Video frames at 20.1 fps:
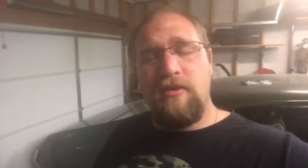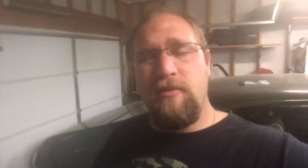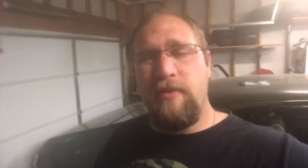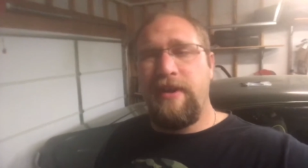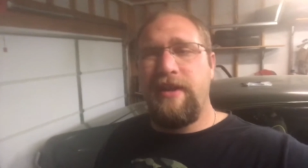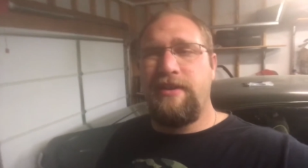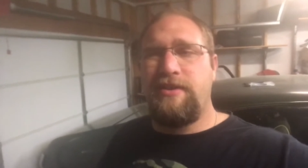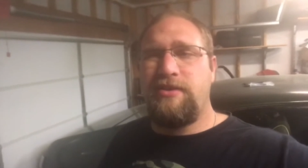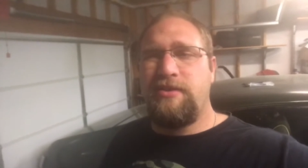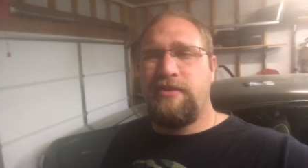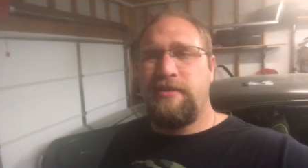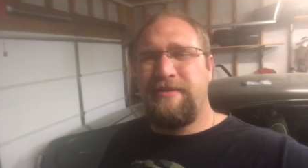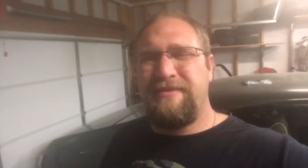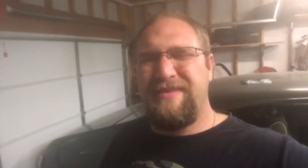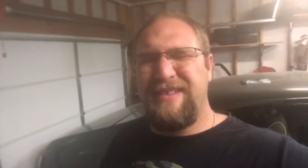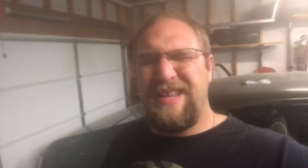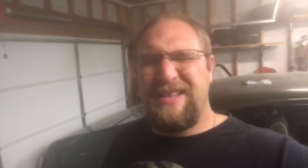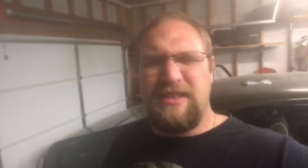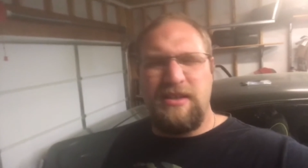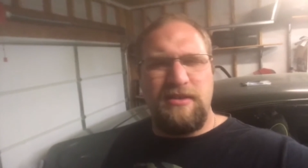which
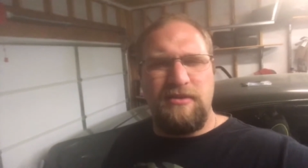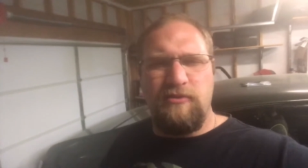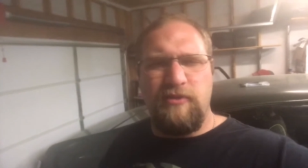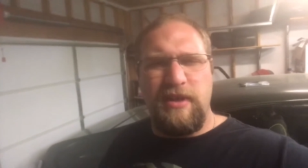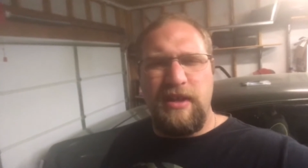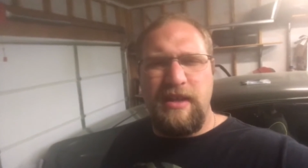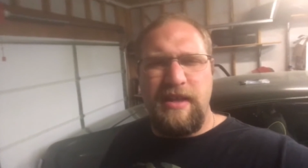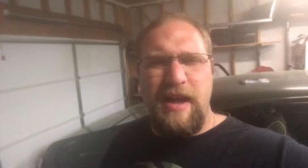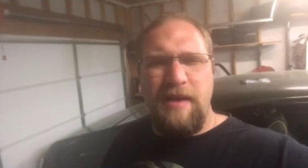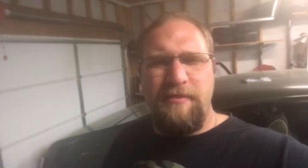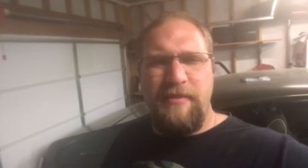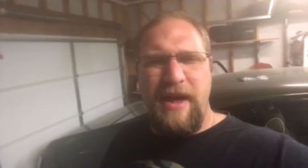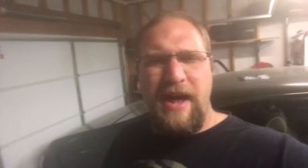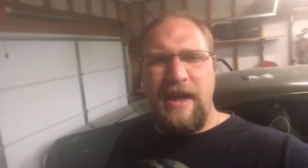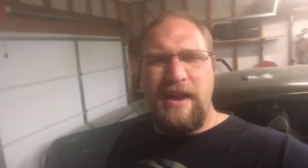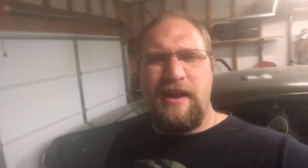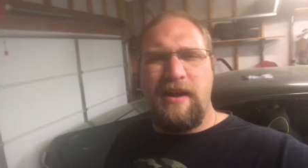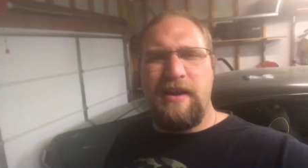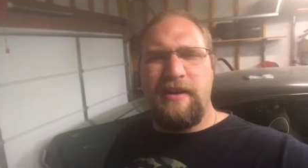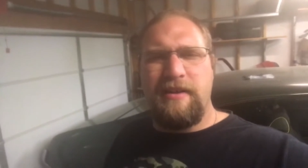isn't really that
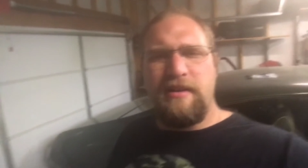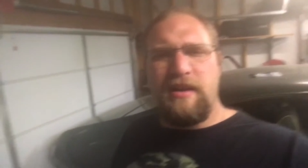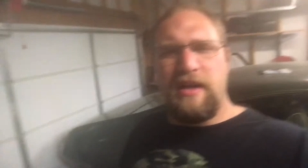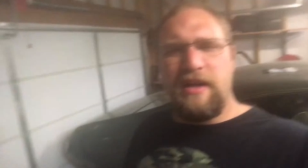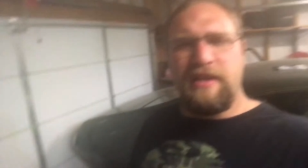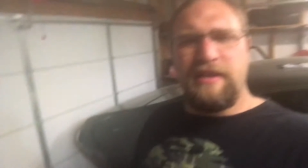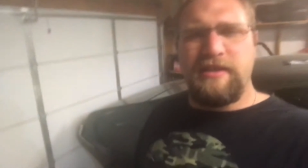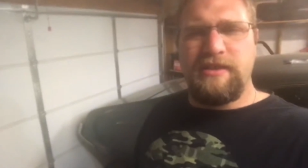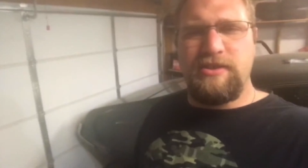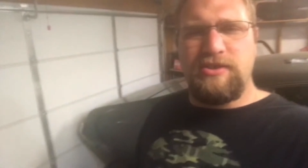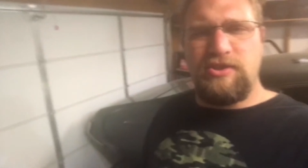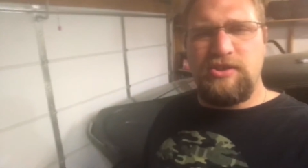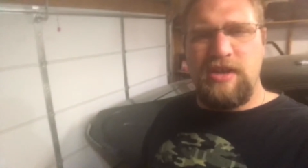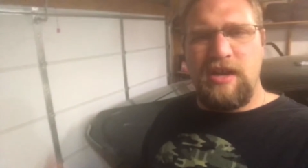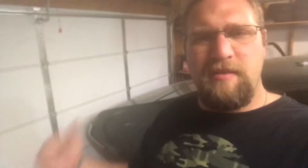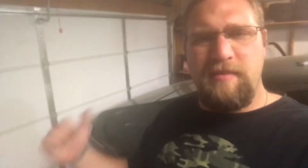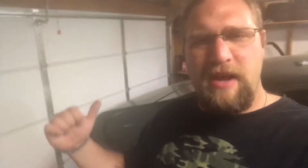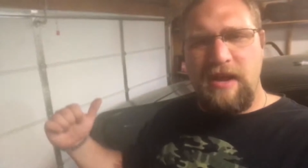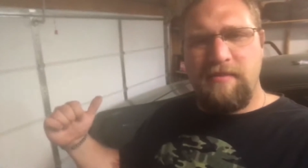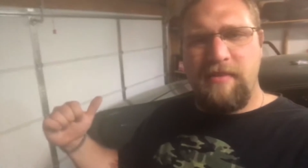bad on these
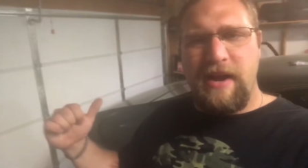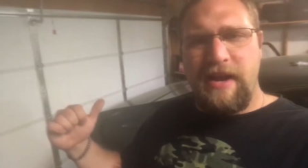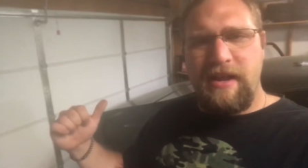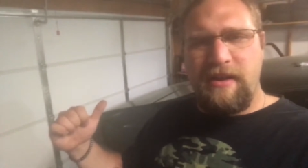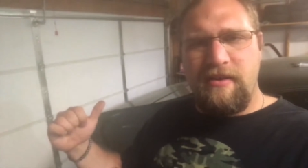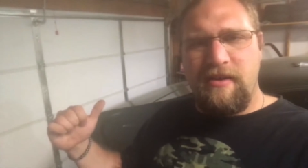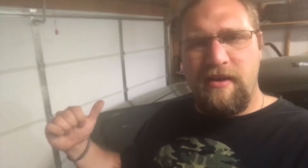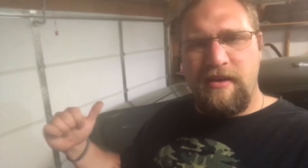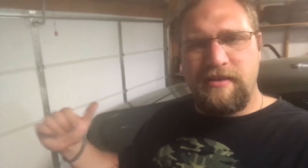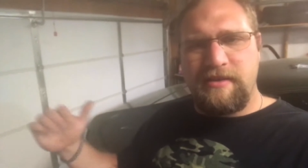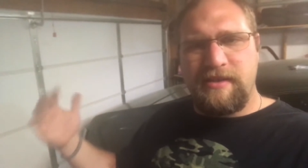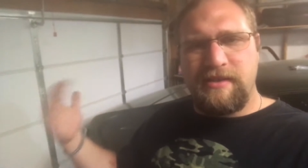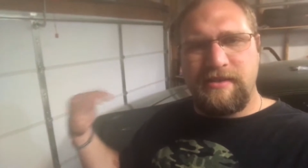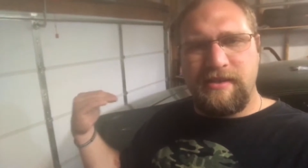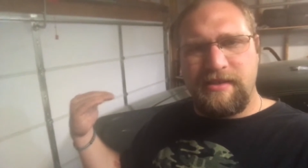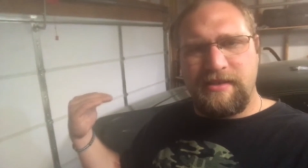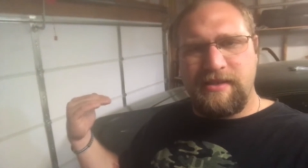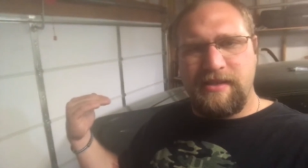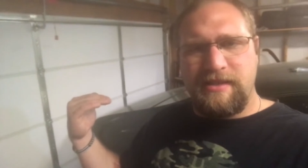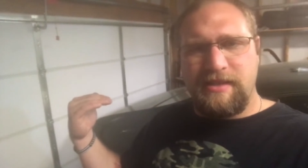GM A-body cars
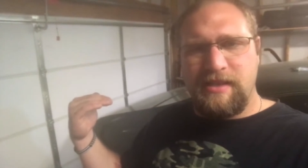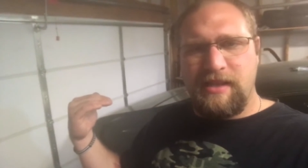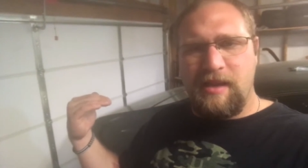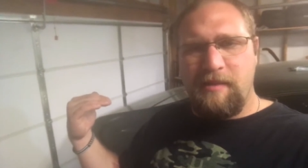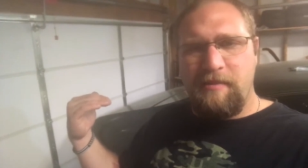because it sits at